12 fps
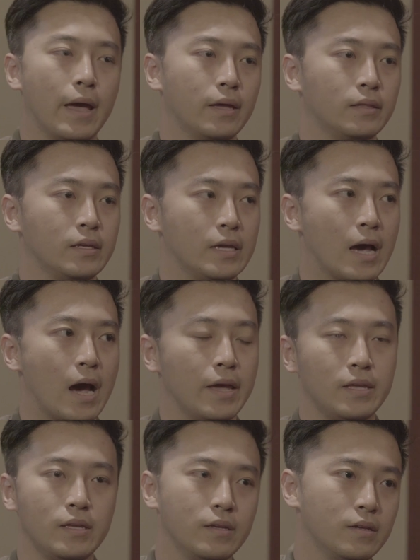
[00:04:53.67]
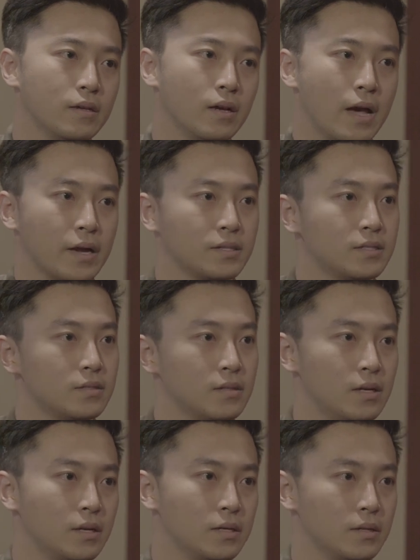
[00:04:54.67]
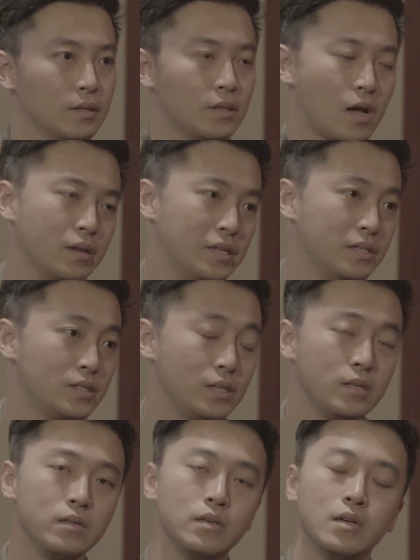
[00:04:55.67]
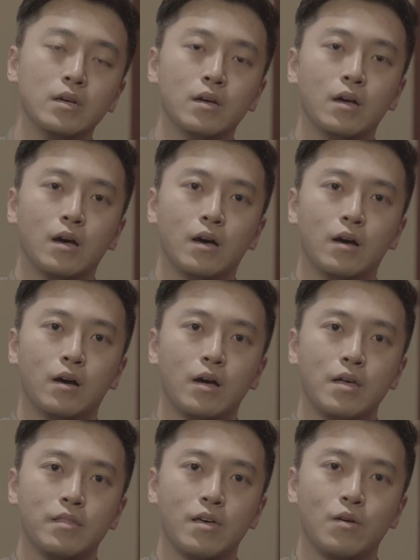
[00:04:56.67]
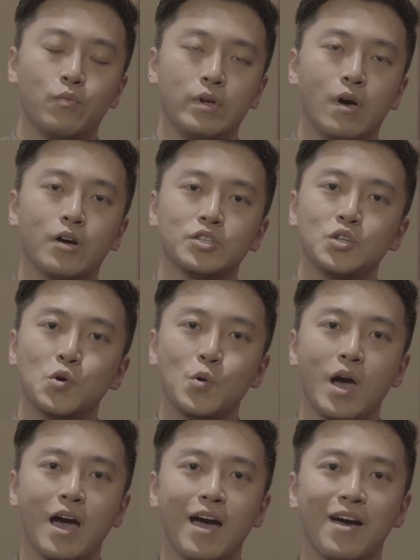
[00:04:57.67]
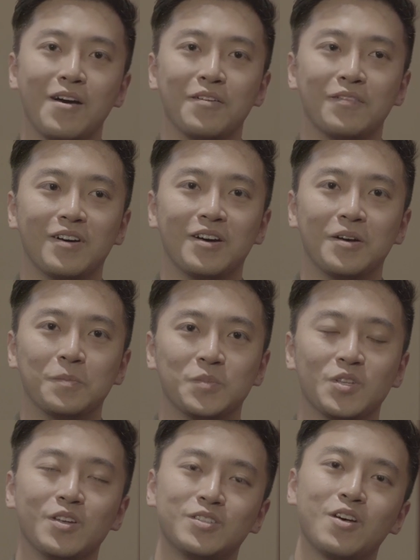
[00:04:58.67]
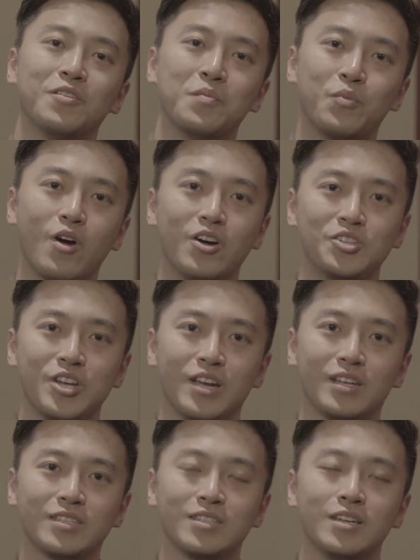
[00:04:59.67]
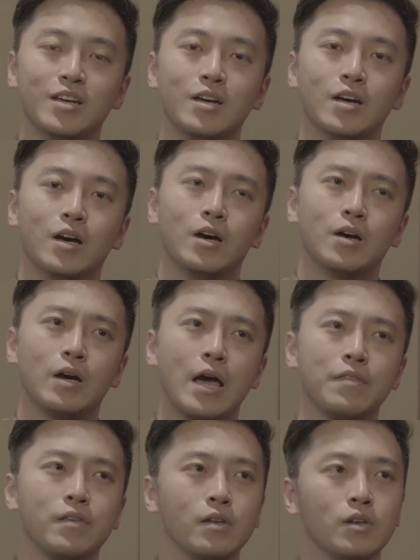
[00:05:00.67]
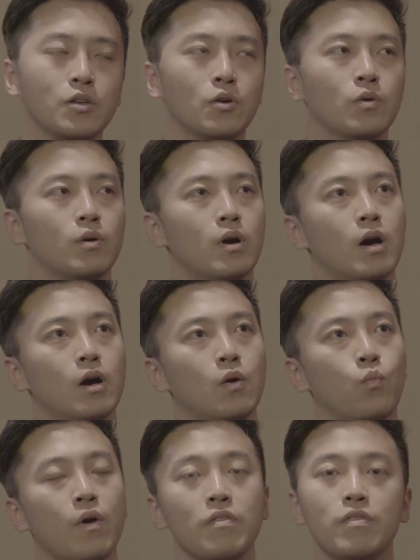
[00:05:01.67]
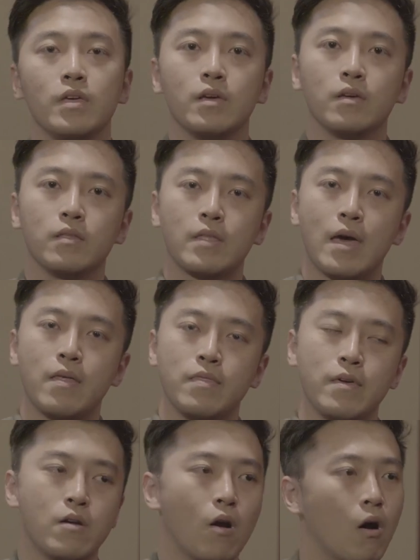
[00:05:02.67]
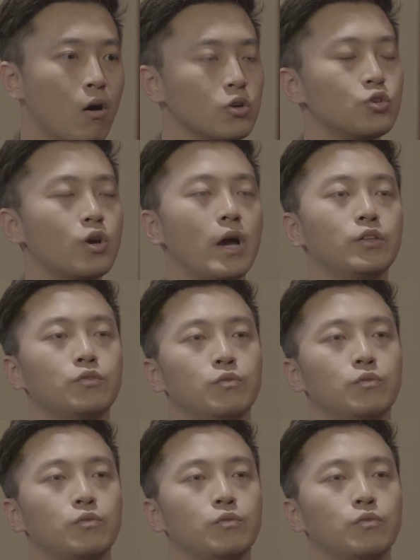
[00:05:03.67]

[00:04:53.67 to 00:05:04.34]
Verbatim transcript: I, the IEX.EC. Uh, uh, and then we also have um, Solomon projects. Uh, I think you know uh, one thing that they are all trying